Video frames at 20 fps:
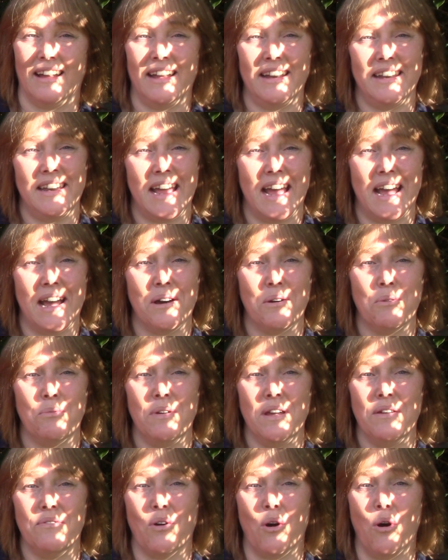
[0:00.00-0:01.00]
And now
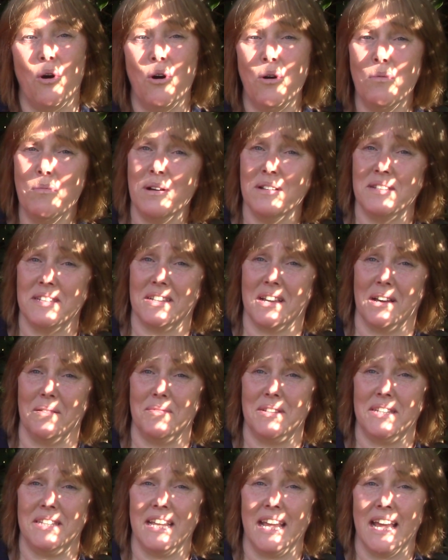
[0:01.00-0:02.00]
we've almost
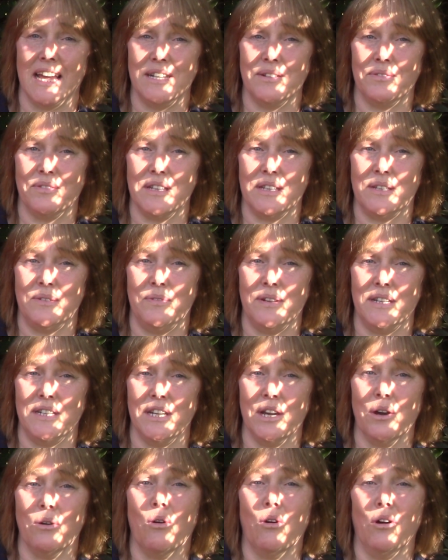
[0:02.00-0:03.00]
come to the end of this
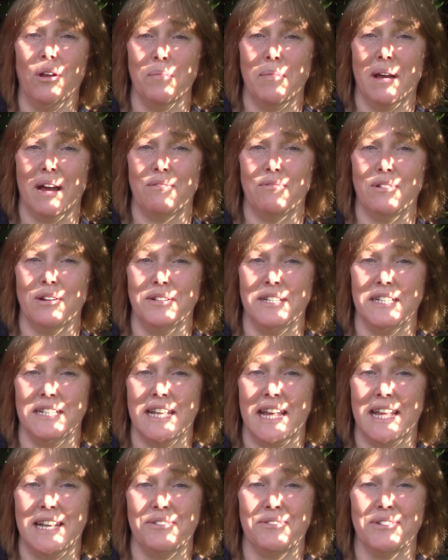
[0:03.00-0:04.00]
video all about
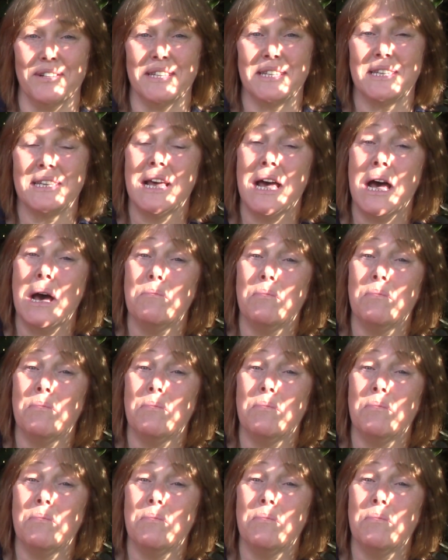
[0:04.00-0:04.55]
rhododendrons,